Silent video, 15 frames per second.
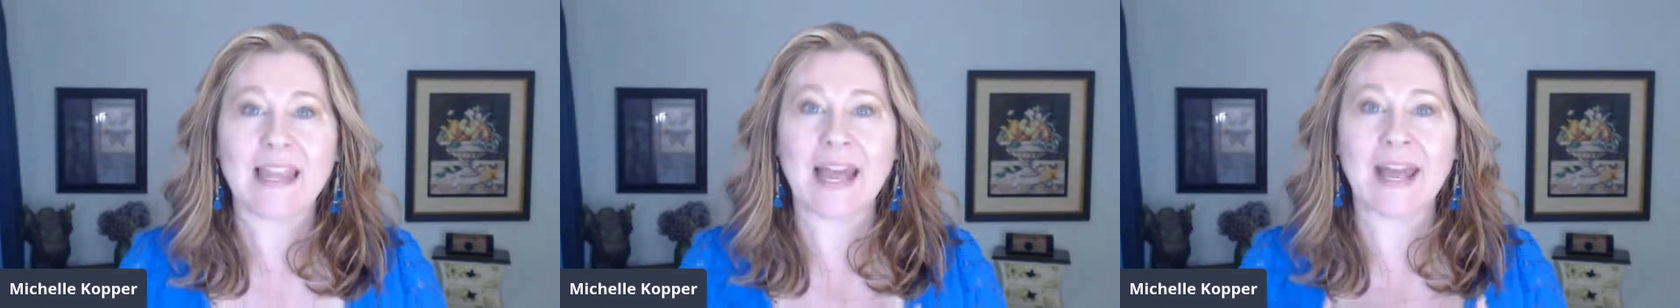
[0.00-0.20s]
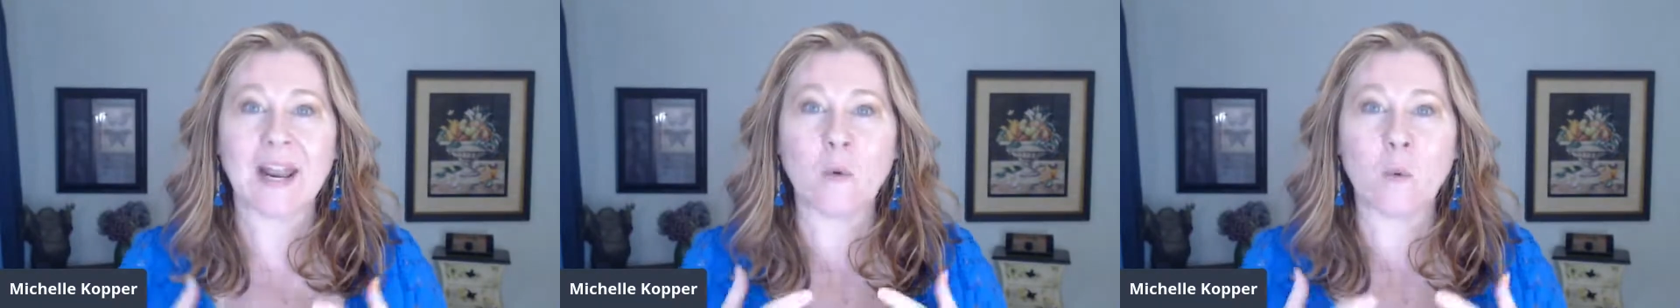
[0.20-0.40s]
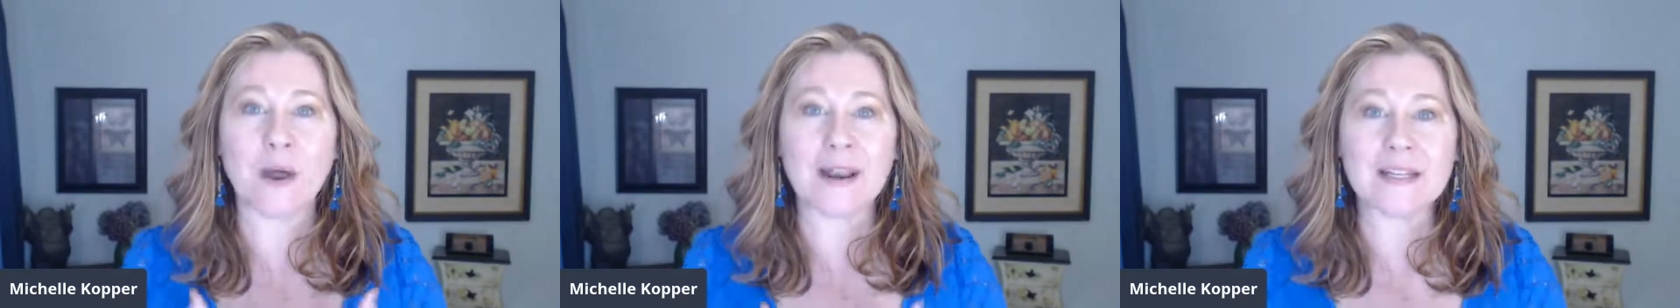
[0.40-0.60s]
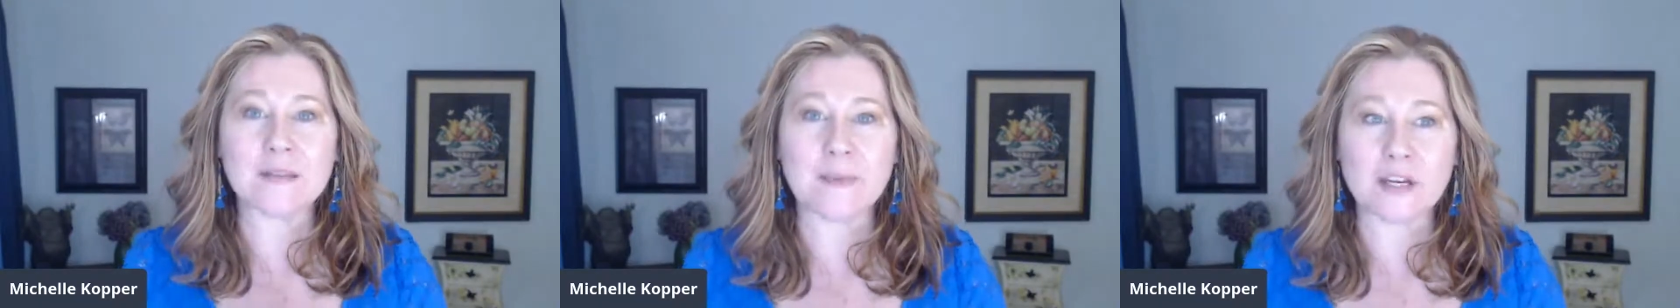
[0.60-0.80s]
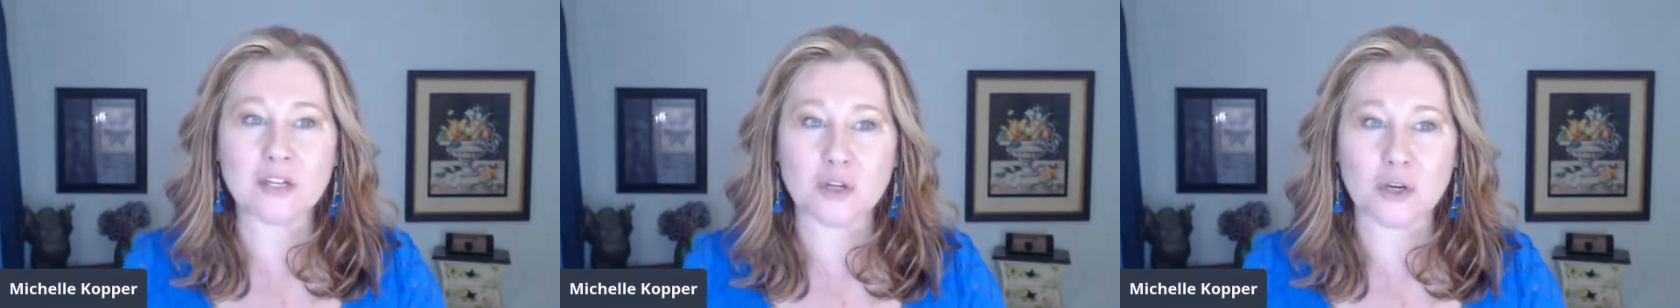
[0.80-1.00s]
And I wanted to
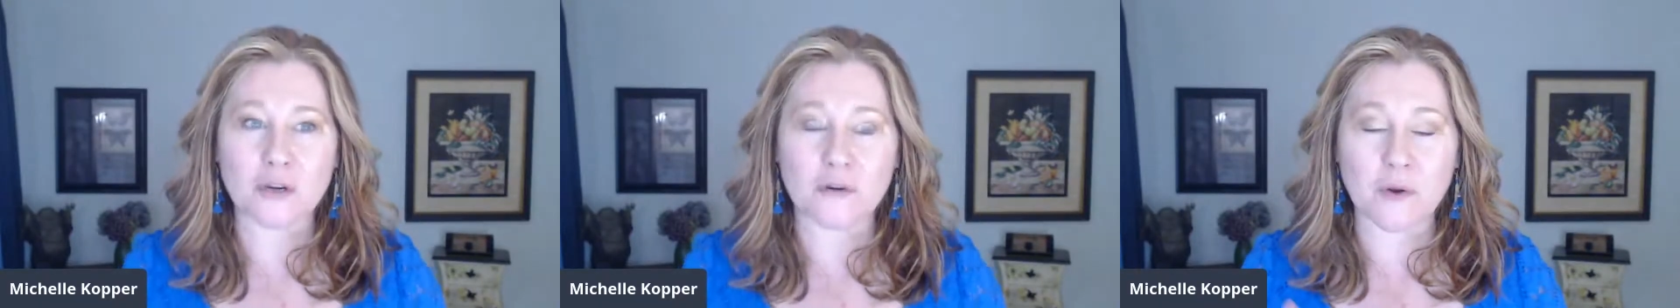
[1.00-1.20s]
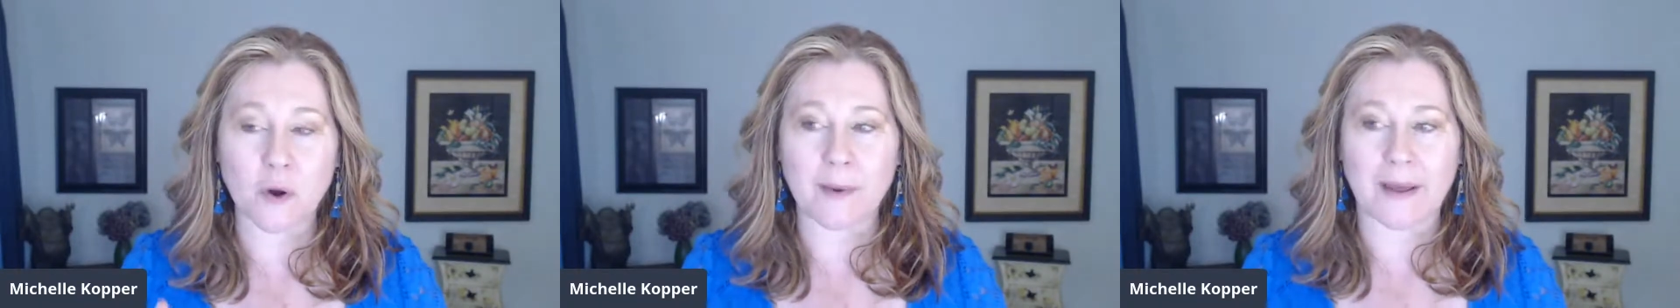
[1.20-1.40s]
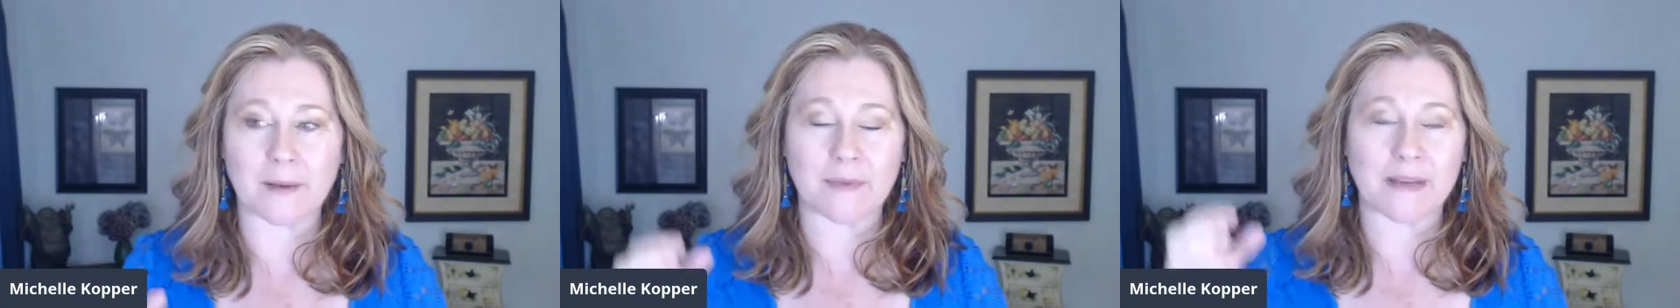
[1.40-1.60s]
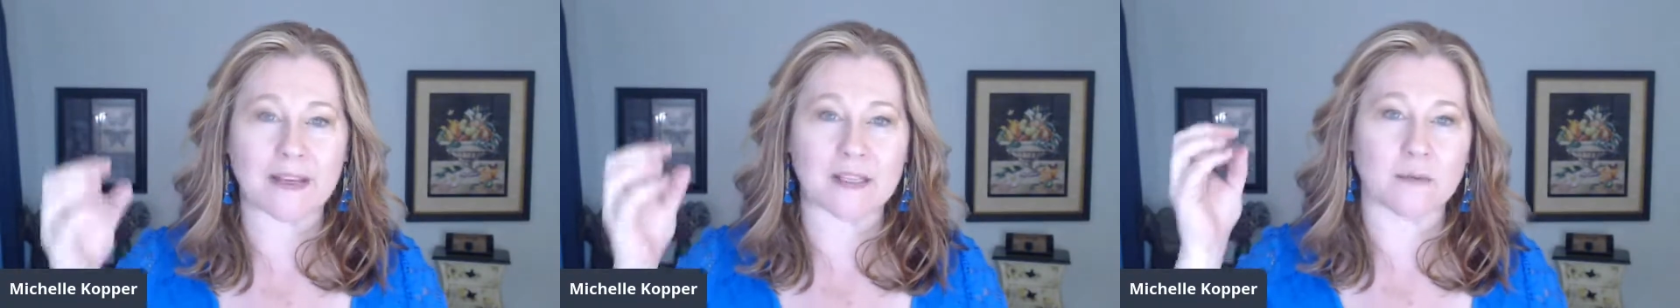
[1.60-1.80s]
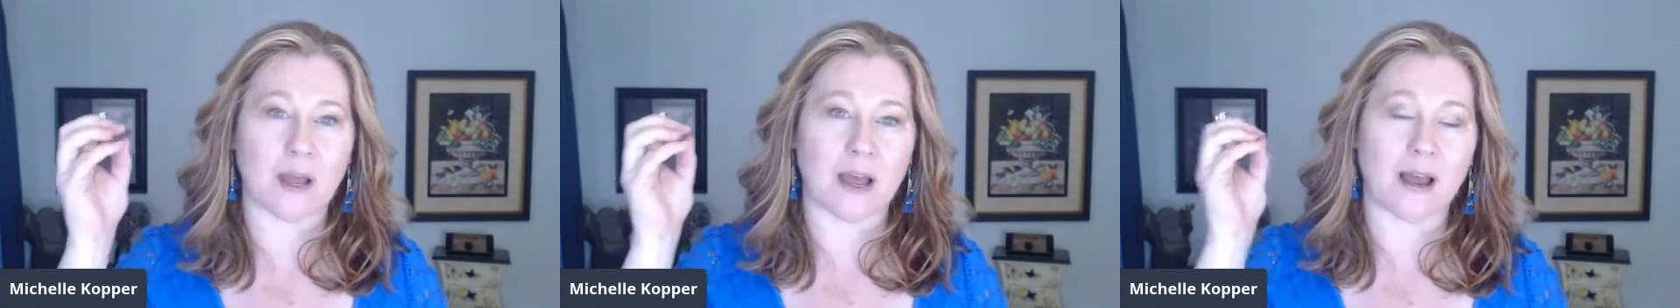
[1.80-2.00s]
make sure you know about it
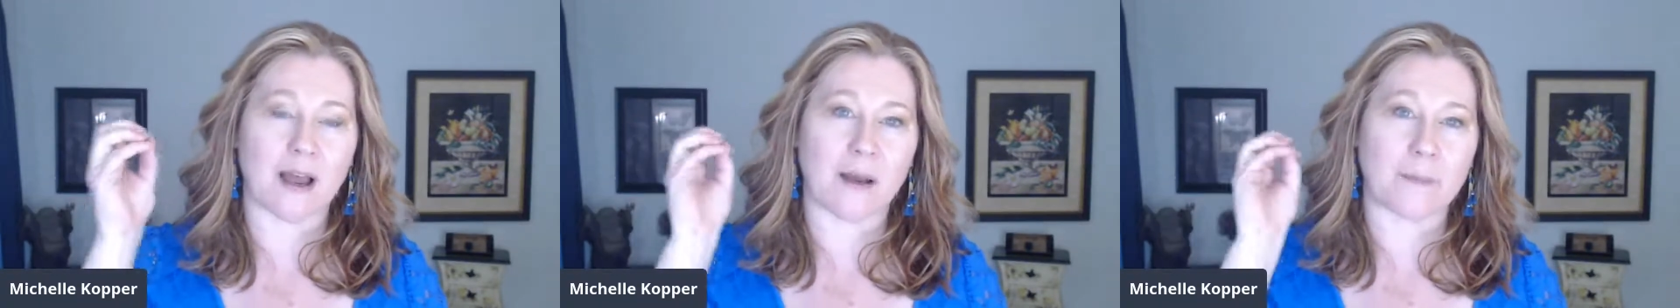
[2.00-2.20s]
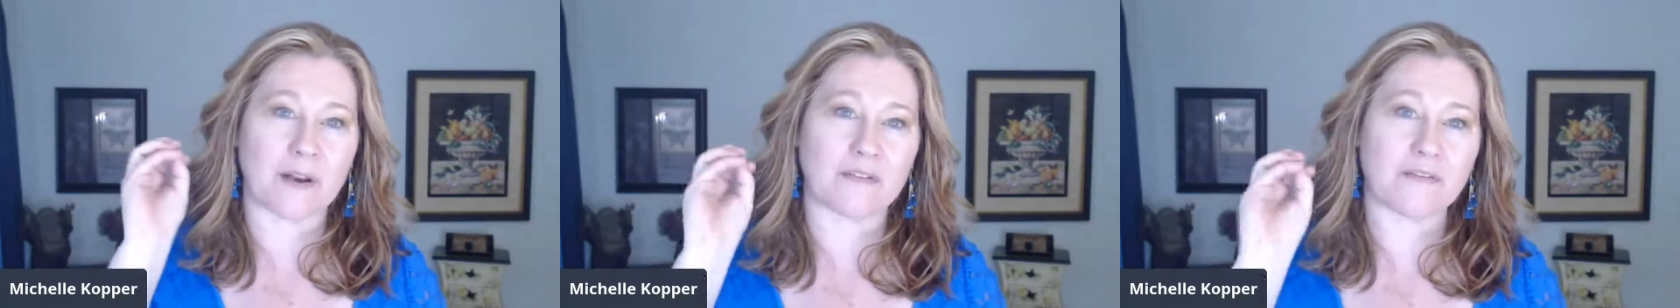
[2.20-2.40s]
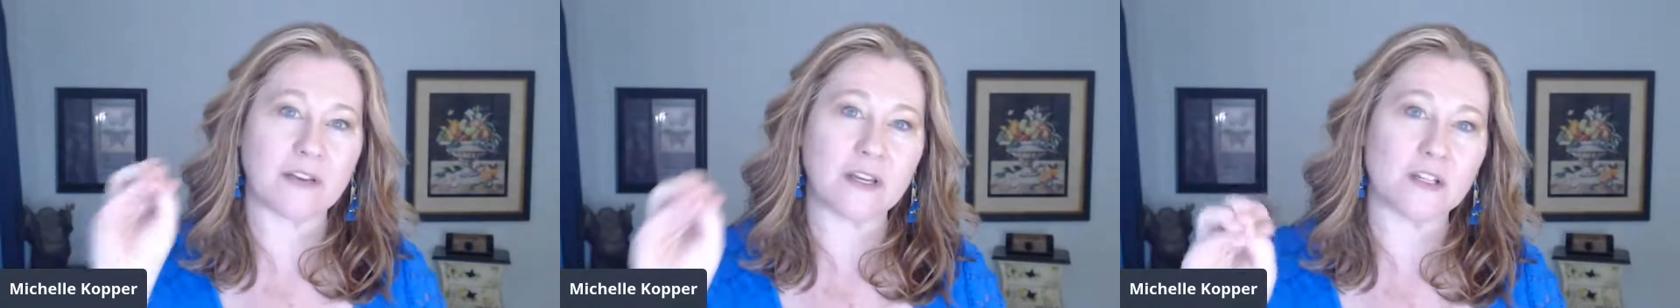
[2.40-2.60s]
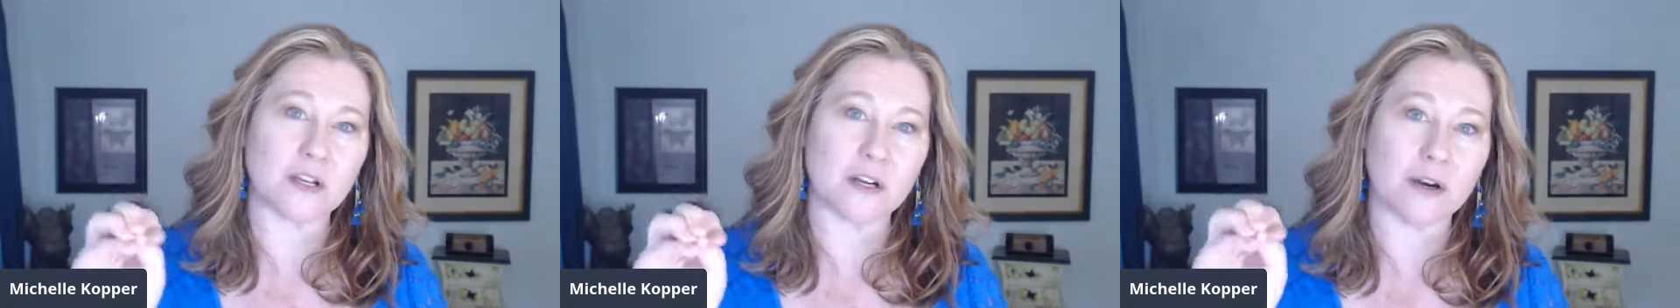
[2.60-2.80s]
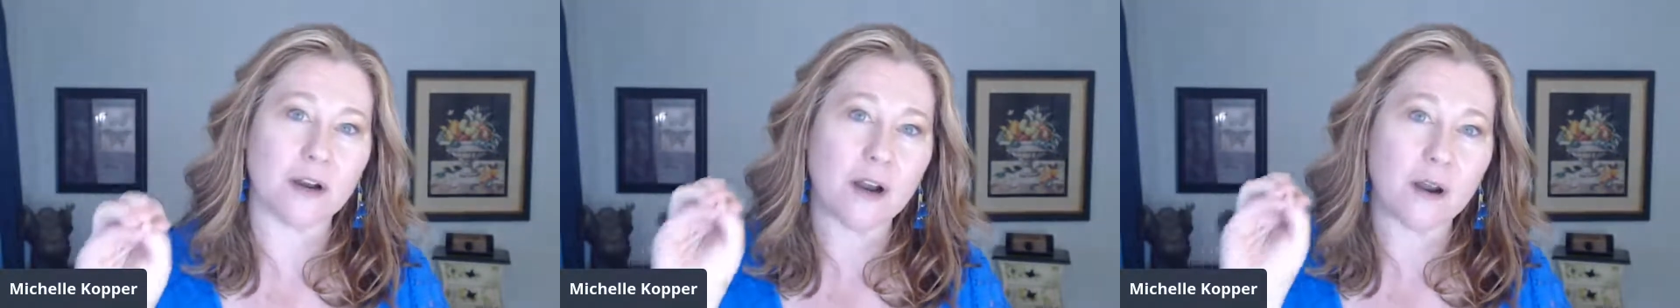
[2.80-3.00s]
because I'm going to
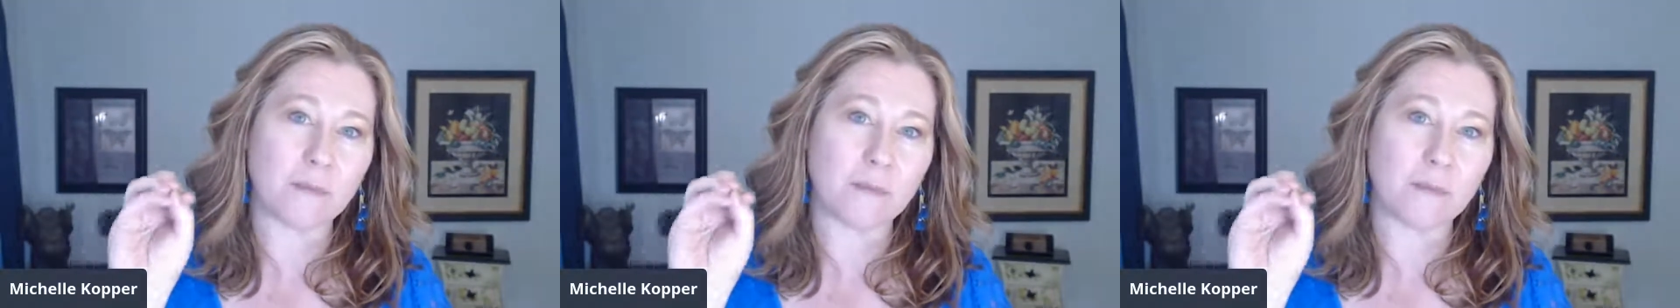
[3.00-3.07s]
feature